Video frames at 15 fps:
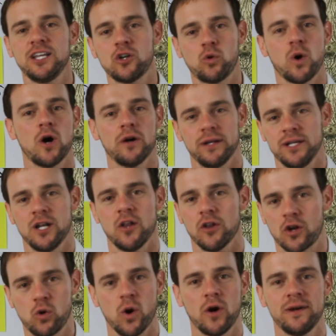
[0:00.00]
he quote, you know,
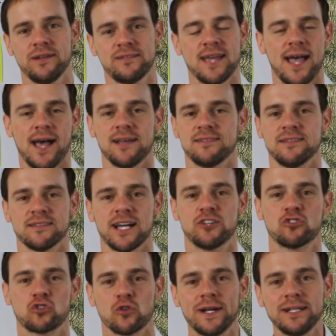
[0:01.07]
the quote he has is, I
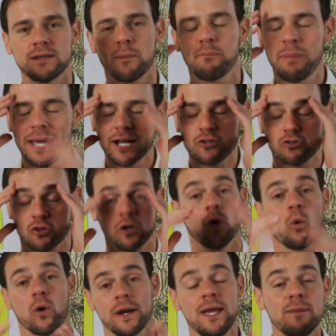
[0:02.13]
treat the
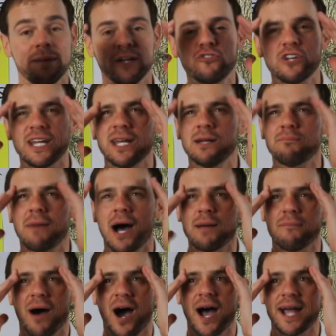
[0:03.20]
picture or image in
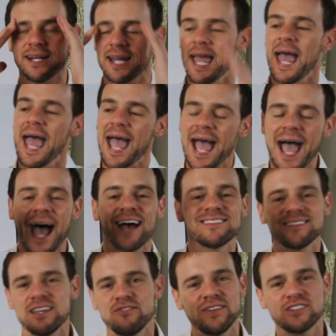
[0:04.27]
my mind
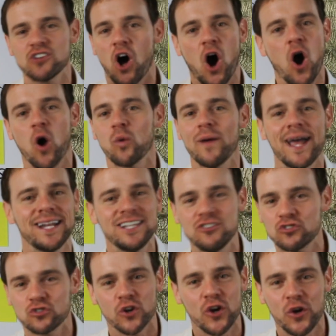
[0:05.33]
as if it's
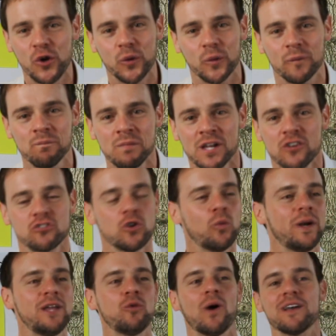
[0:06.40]
already true. So
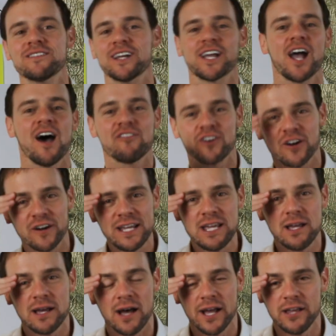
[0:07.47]
when he wasn't governor,
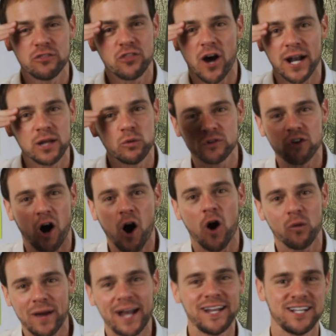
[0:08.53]
he, he thought he was
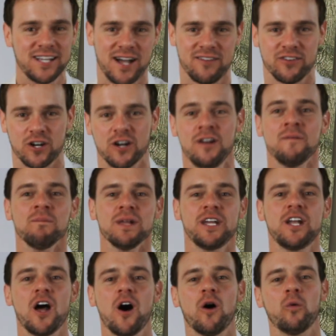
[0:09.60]
already governor.
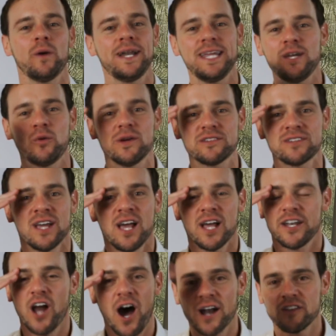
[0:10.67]
You know, when he was
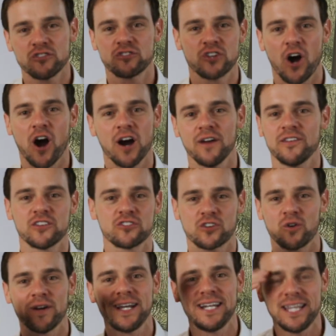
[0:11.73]
not a star on the
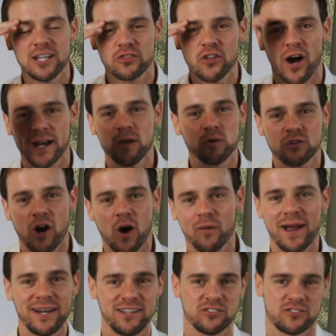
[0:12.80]
screen, he thought he was
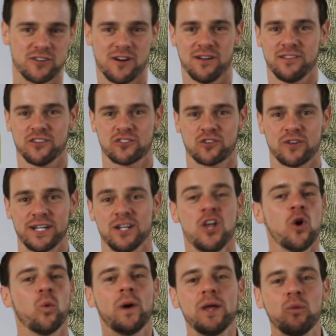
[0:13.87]
already a star on the screen.
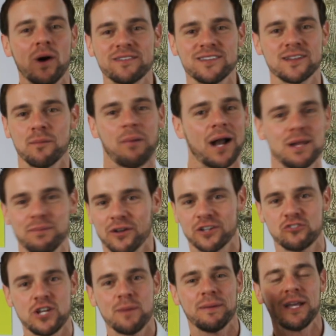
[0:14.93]
When he wasn't the
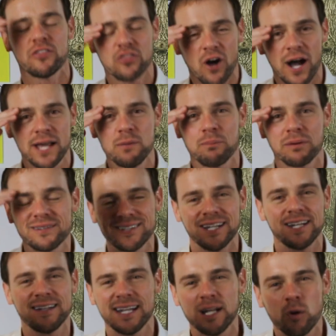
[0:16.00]
bodybuilding champion, he thought he
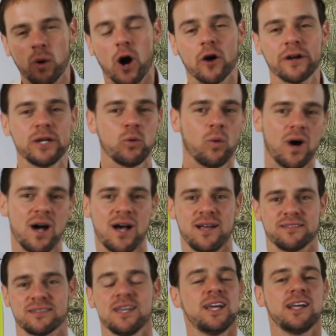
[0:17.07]
pretended that he already
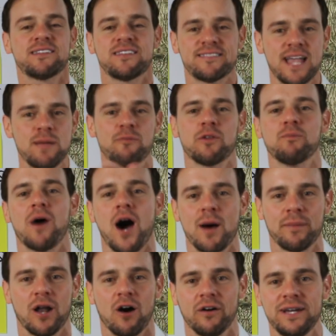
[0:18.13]
was. It's the same with
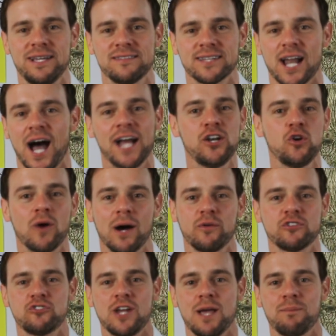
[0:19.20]
Muhammad Ali. He said, I knew I
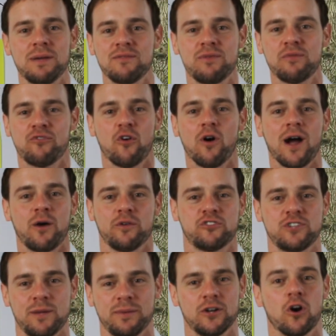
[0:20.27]
was champion before I
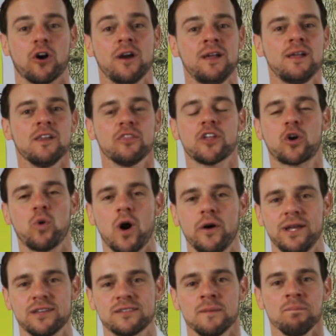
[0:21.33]
was champion. Or the
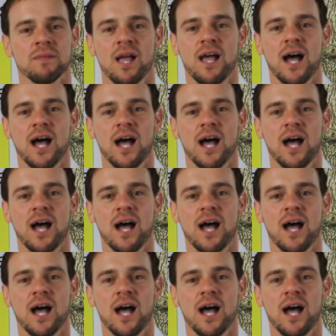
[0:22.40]
quote is,